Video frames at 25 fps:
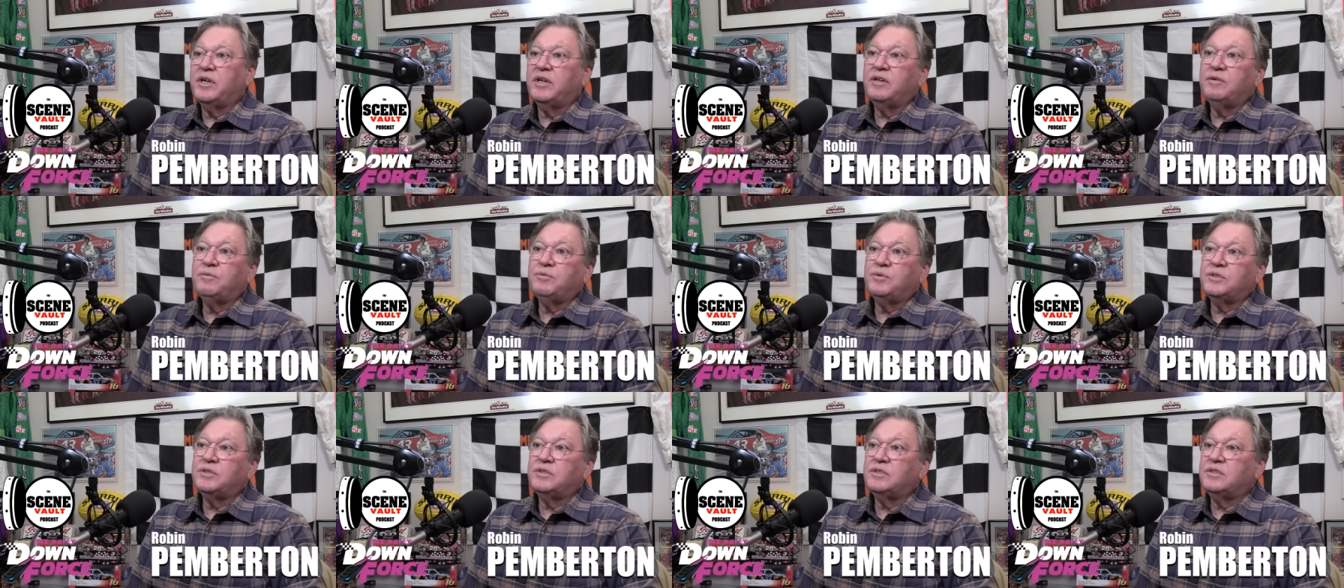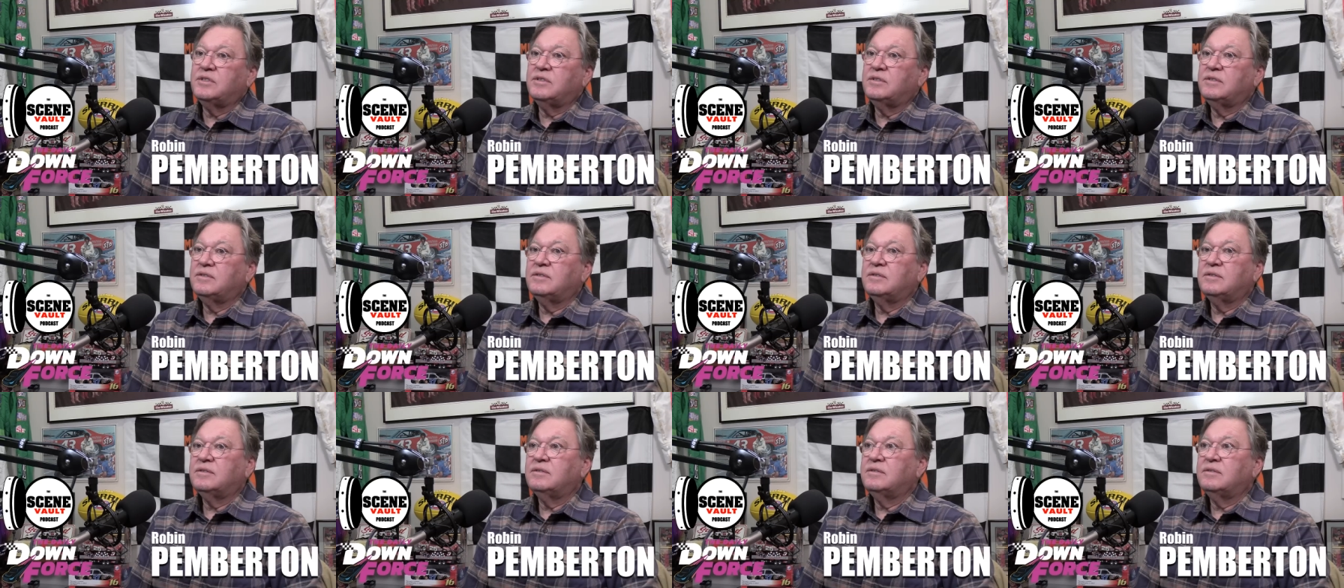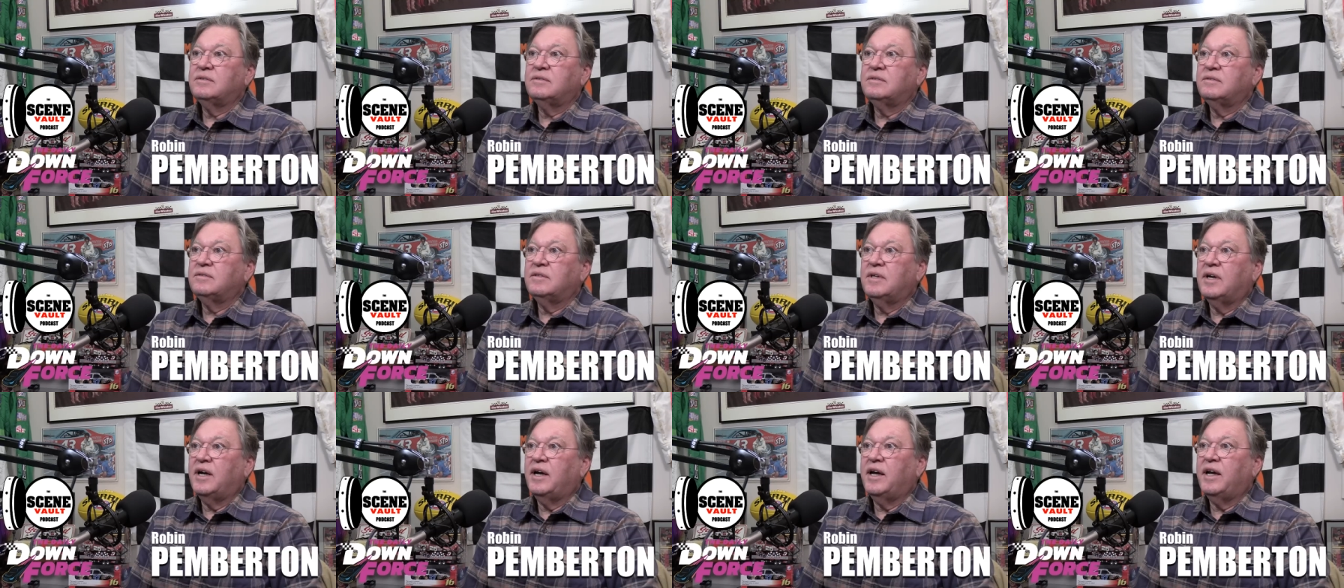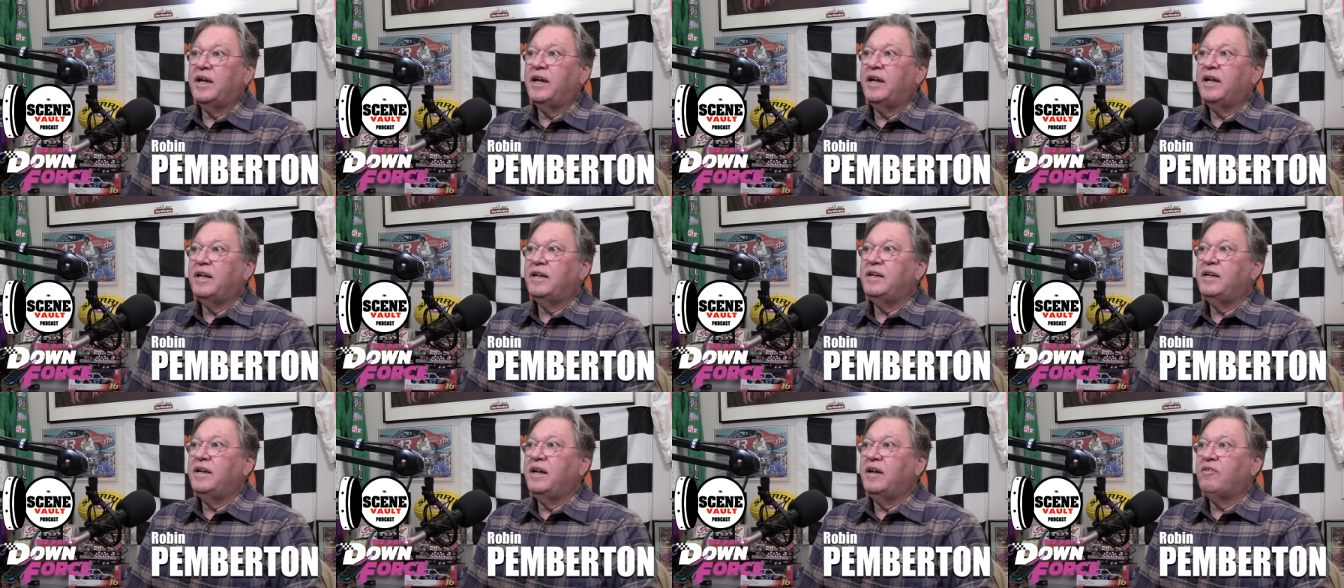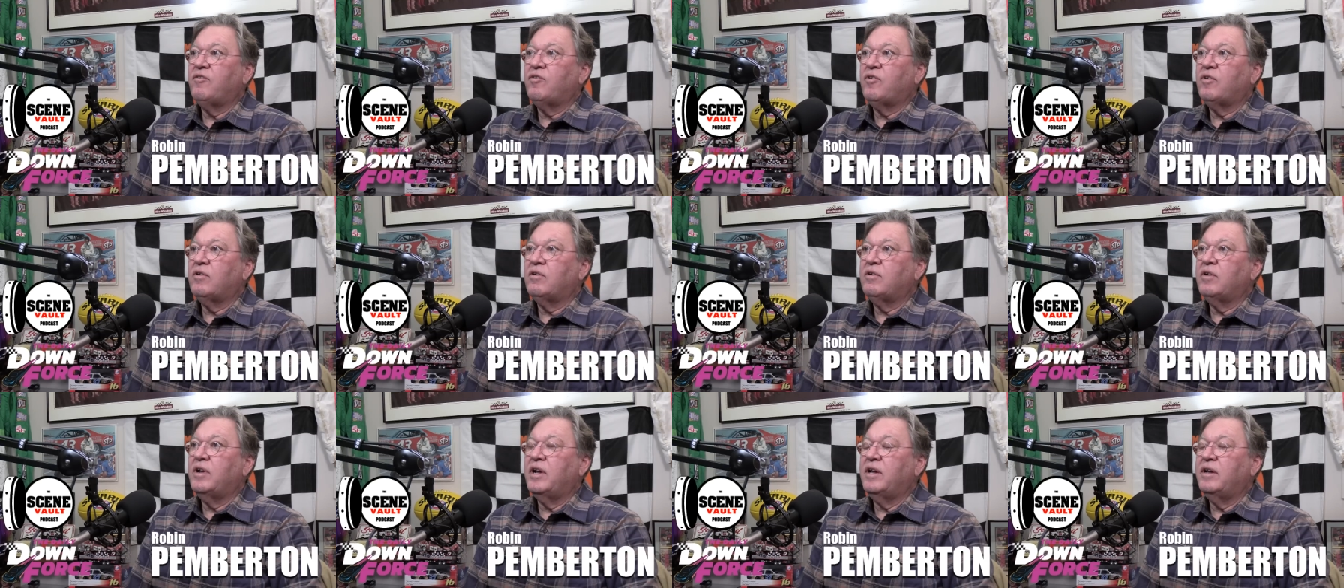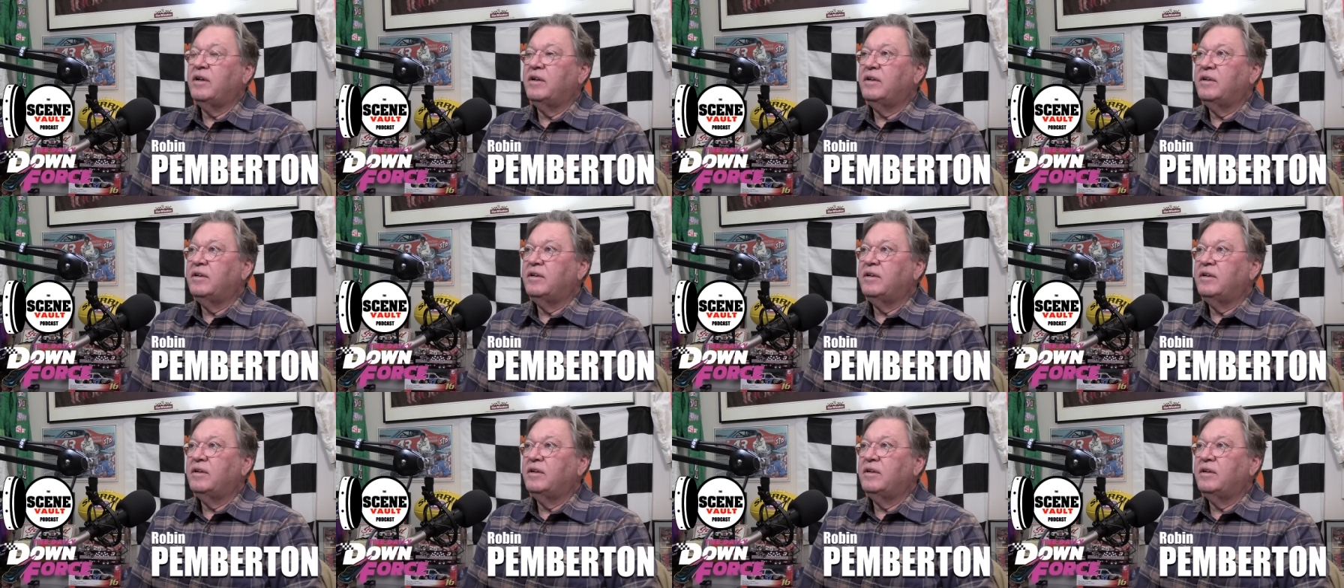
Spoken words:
But it was, I had never